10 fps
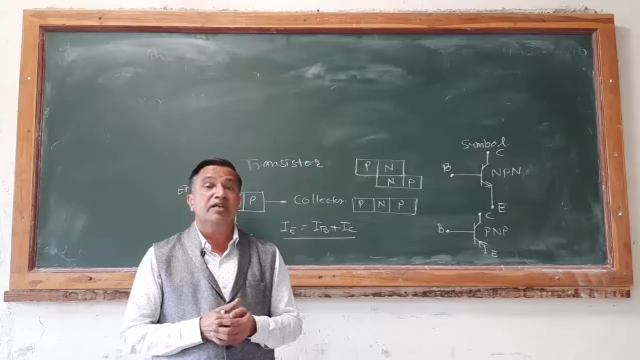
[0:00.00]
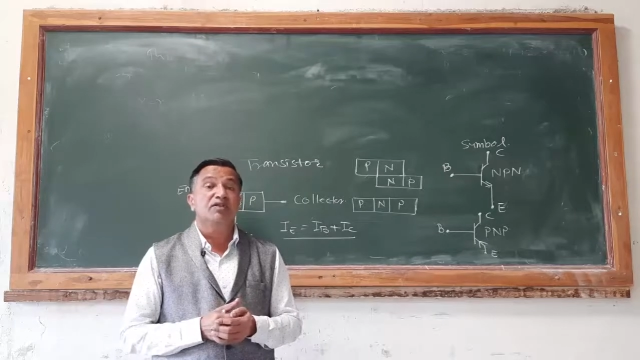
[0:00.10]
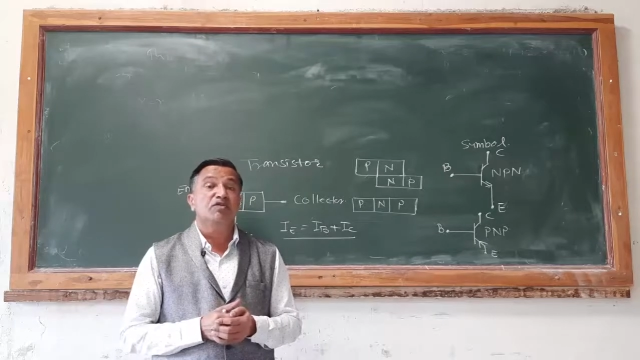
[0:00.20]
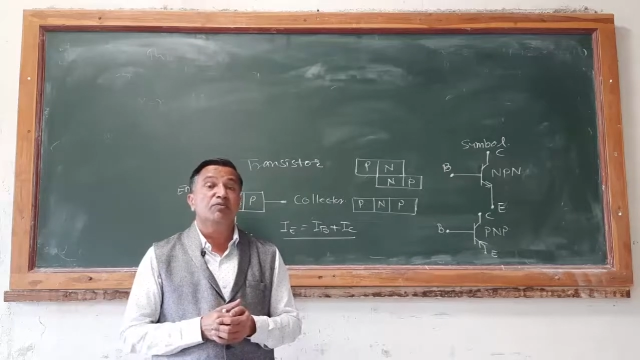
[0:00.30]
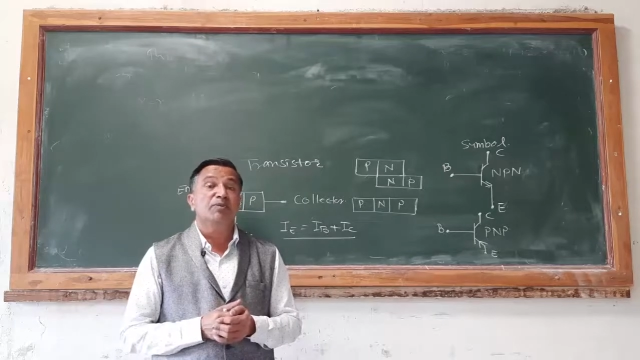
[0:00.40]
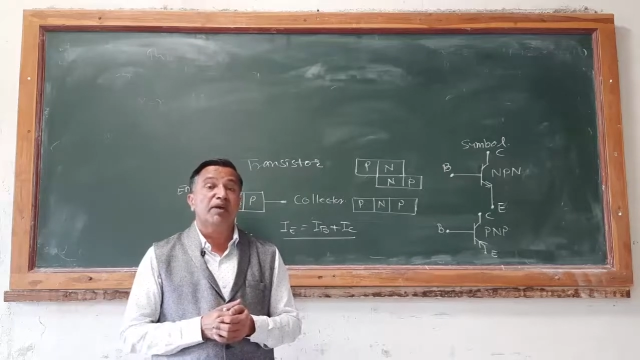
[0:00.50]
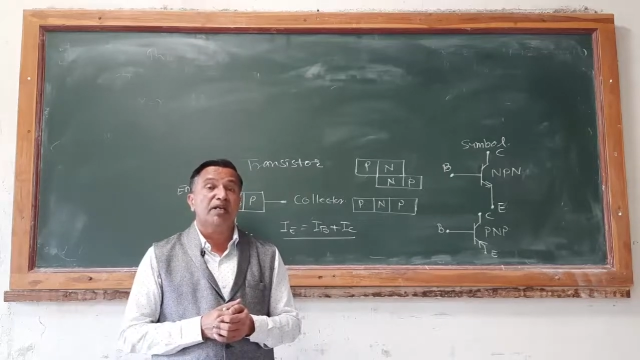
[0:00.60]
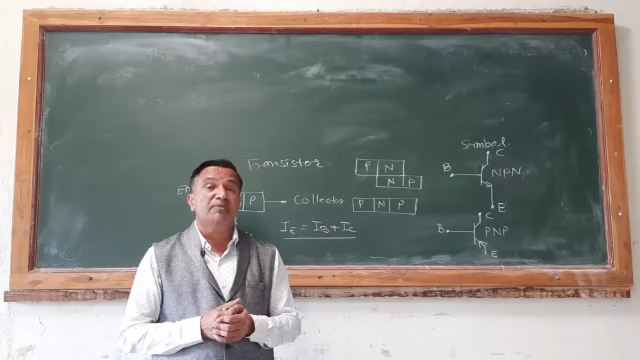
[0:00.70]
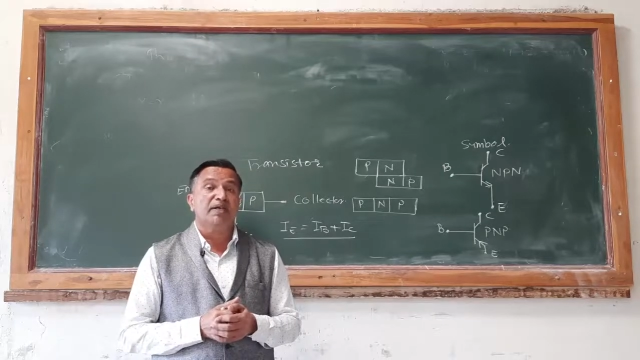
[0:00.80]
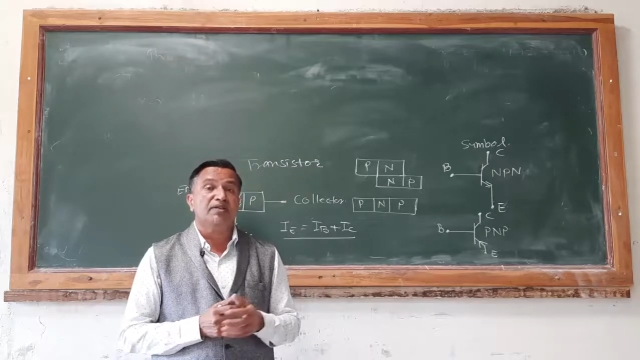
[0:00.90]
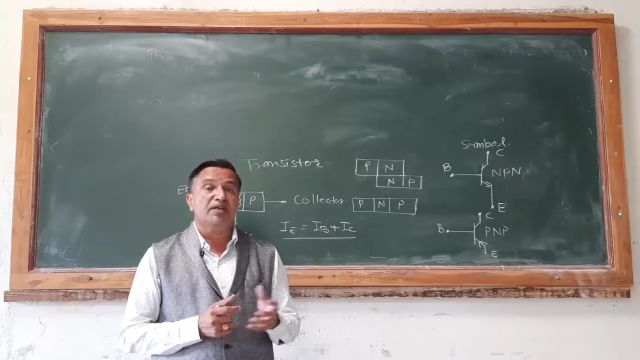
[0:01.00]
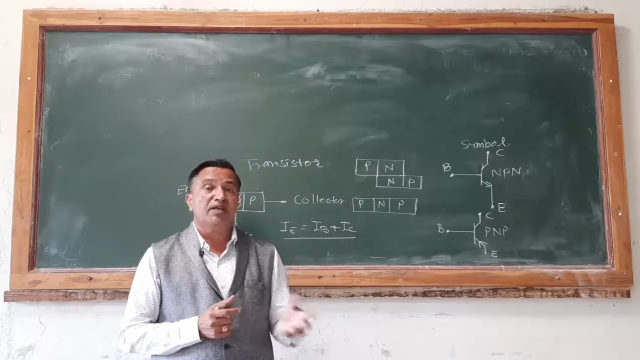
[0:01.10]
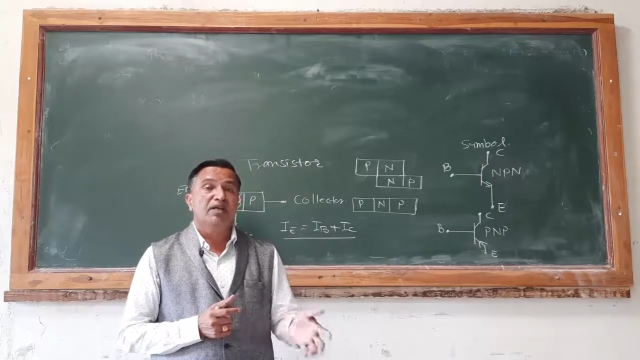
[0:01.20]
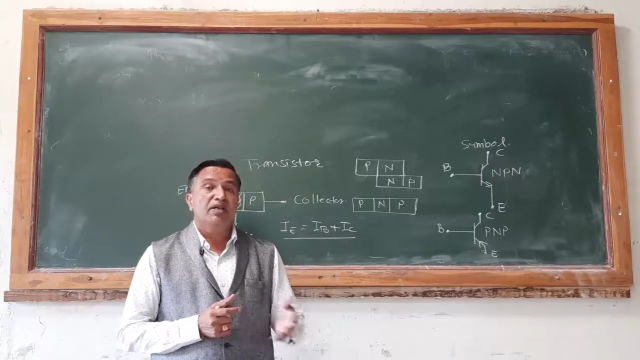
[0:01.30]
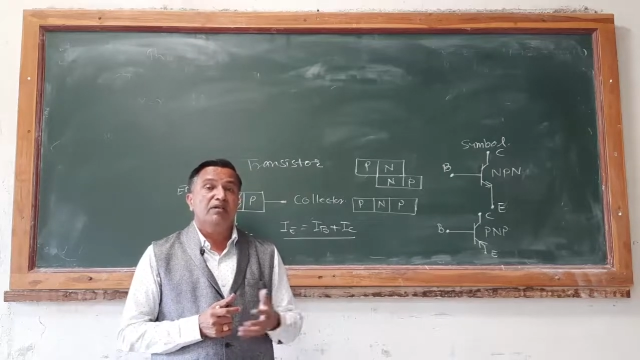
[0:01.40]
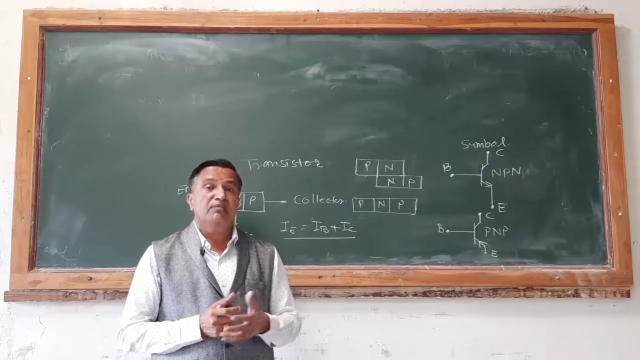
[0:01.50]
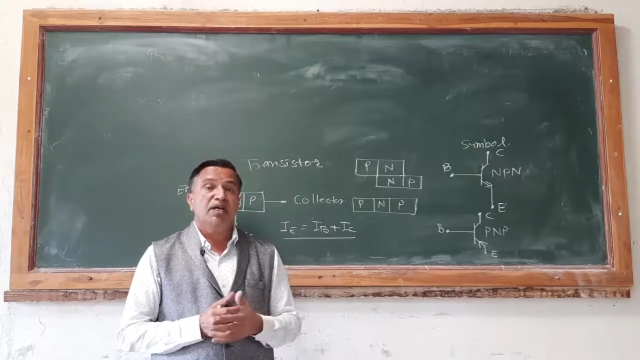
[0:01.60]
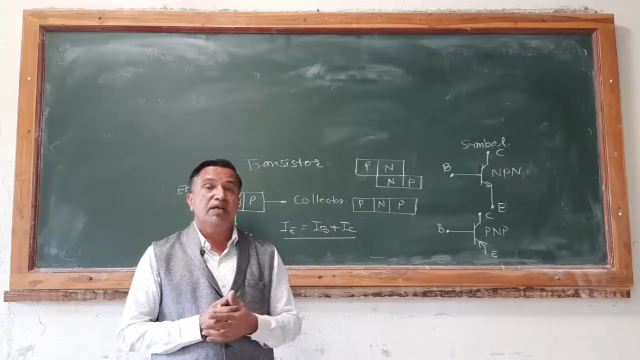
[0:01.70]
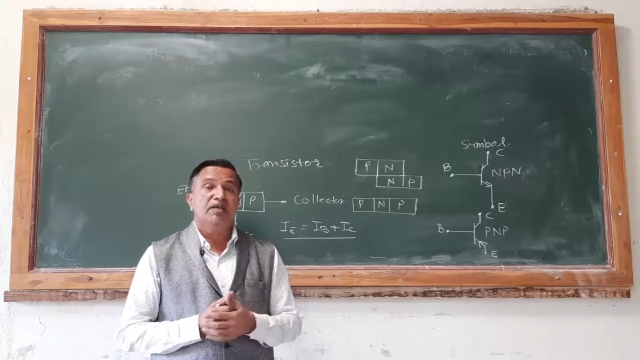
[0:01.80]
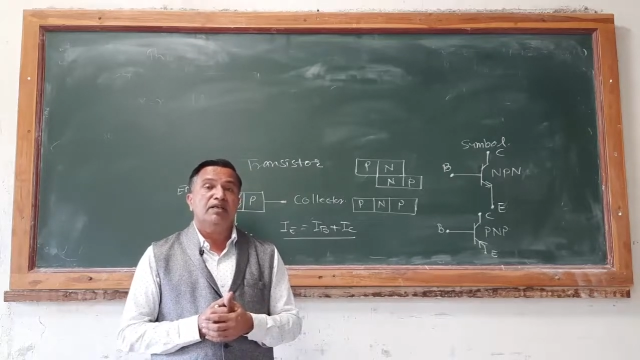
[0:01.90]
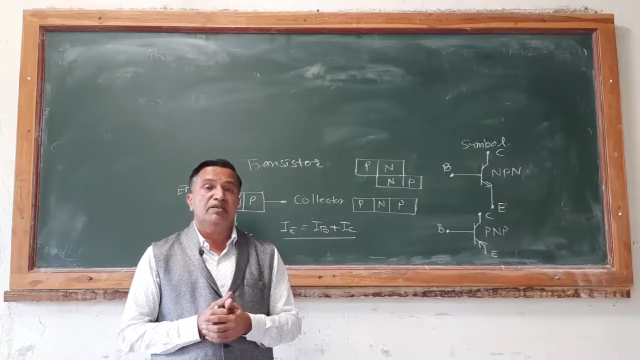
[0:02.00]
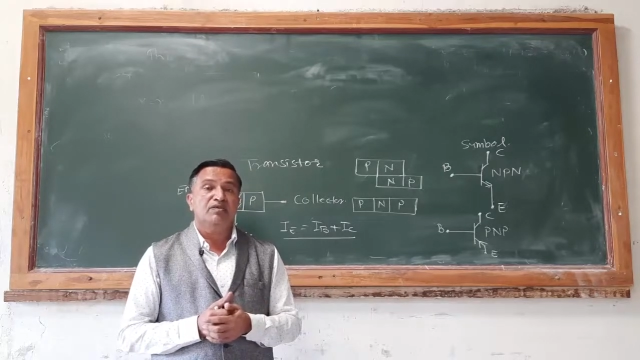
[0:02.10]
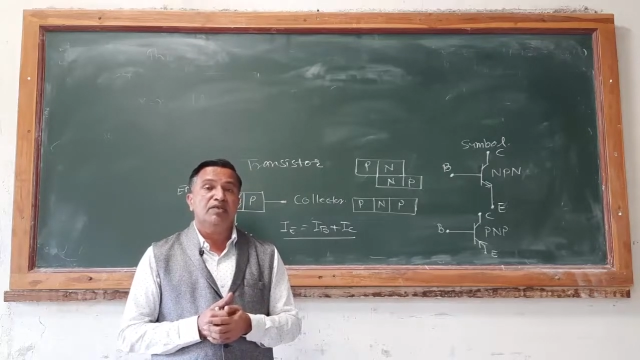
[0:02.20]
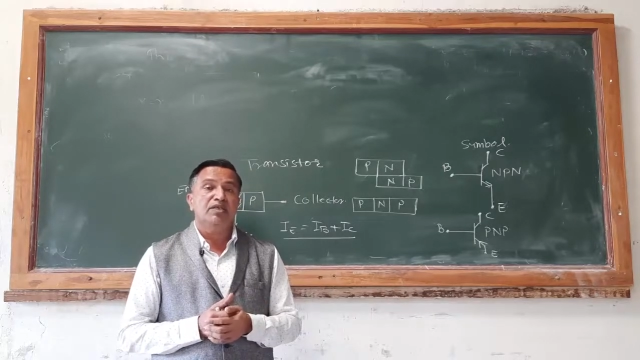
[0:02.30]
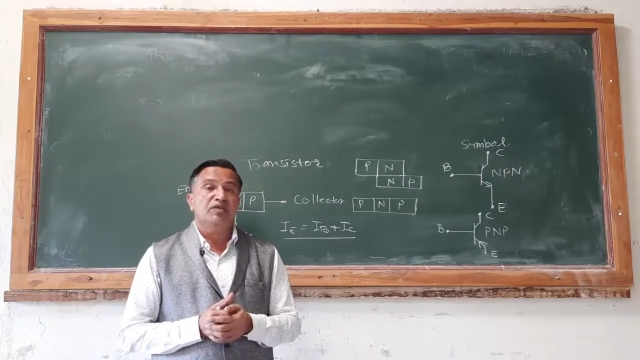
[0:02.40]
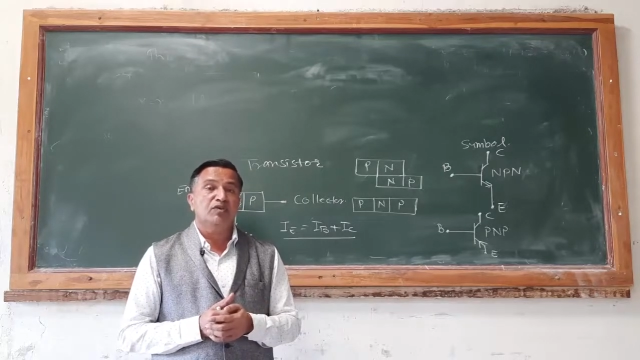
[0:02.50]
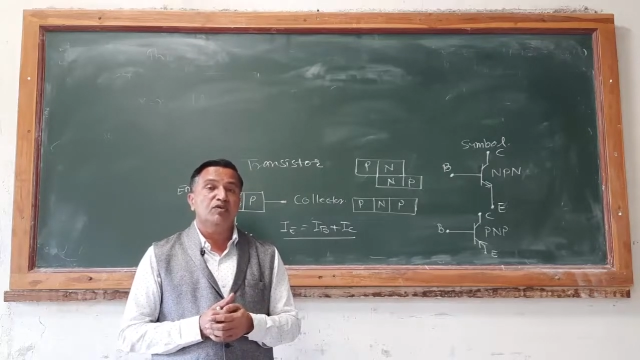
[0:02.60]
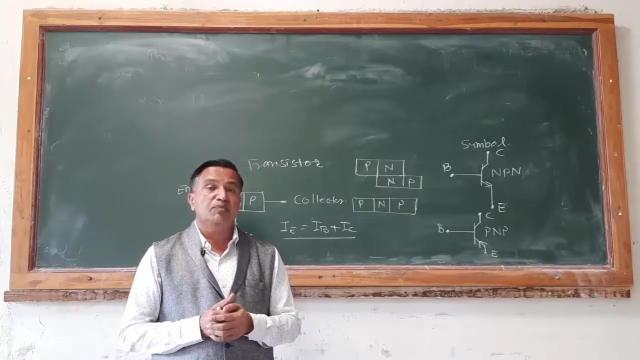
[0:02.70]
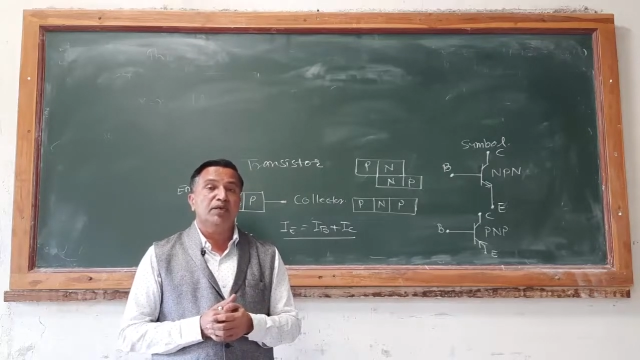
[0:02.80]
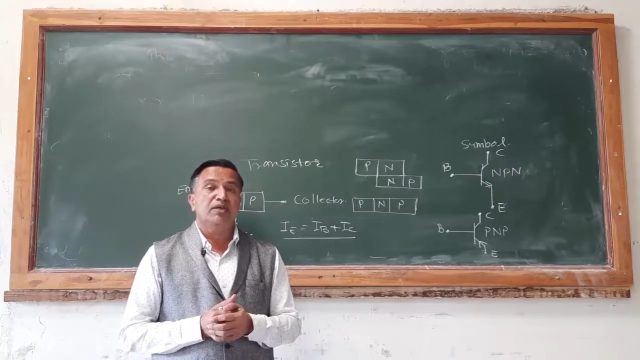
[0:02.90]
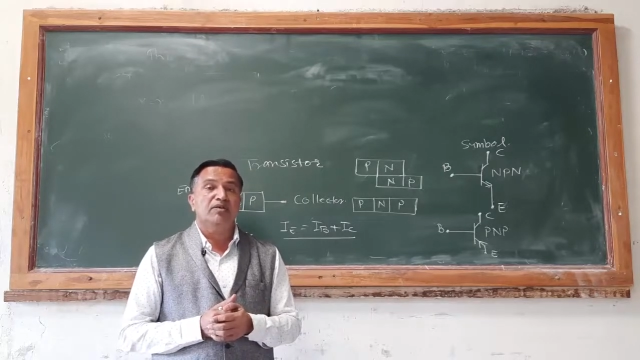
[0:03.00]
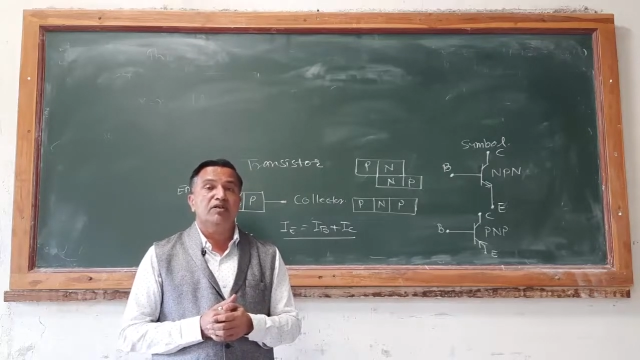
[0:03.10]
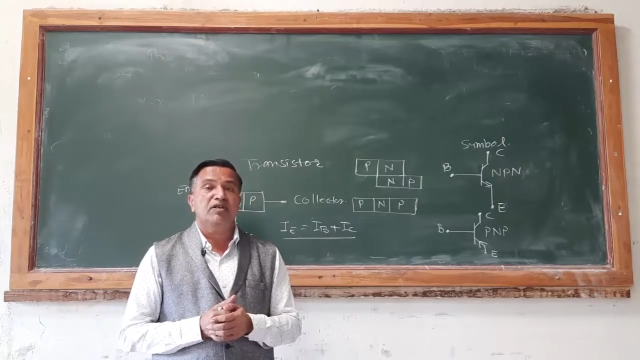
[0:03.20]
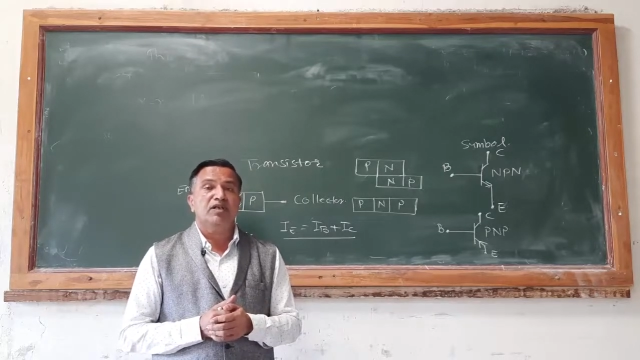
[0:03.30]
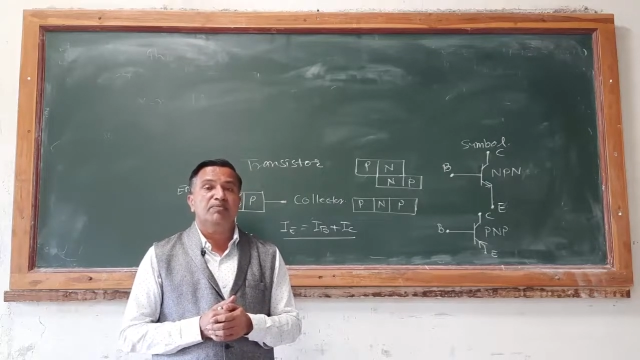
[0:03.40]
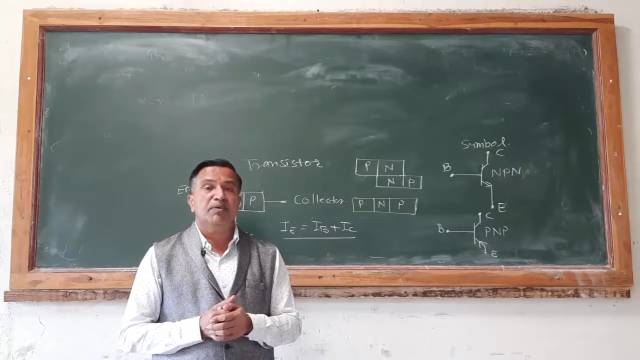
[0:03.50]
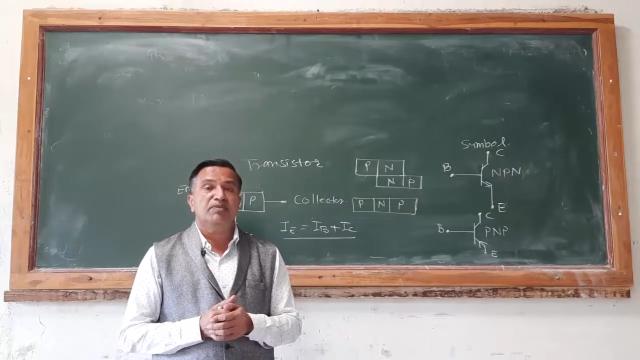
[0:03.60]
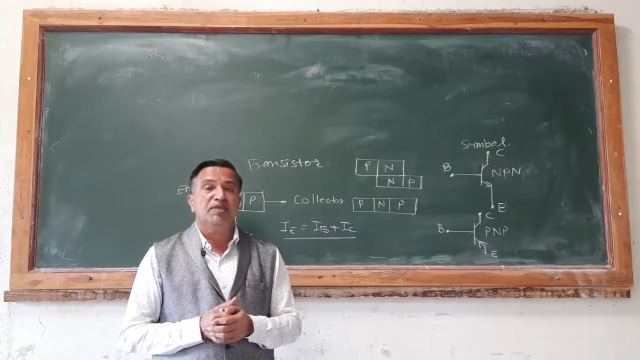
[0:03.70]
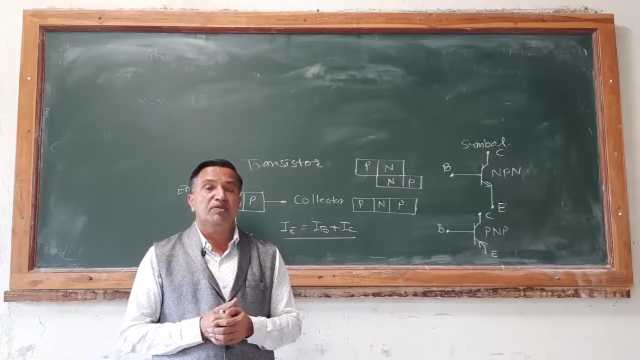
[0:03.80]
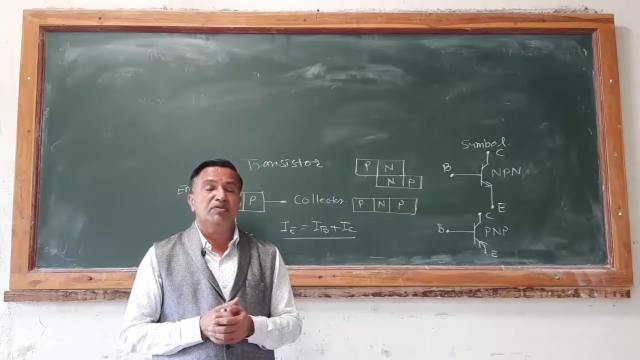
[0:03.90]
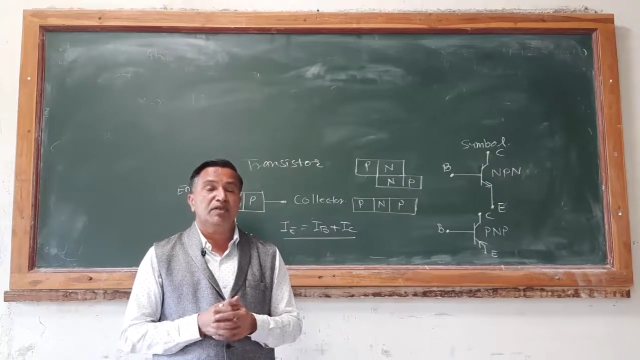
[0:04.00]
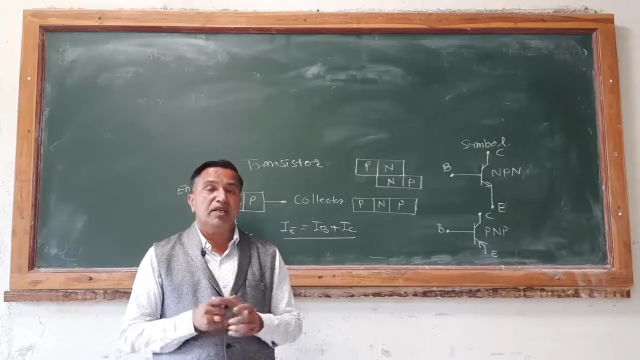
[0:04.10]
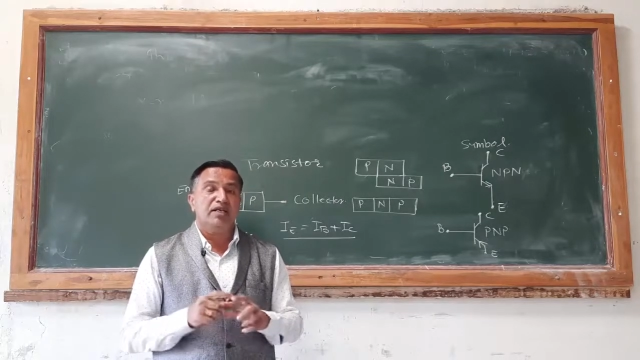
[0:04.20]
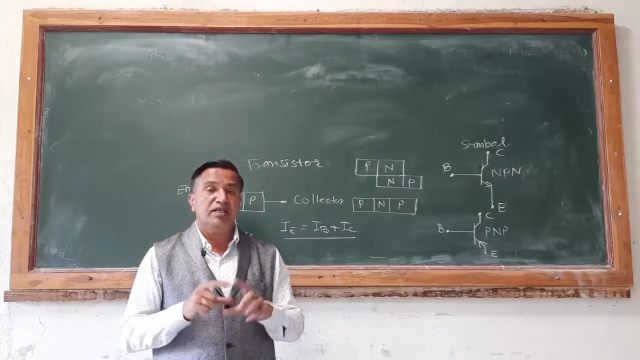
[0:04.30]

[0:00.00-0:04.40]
that is to be manufactured by using those particular type of the use,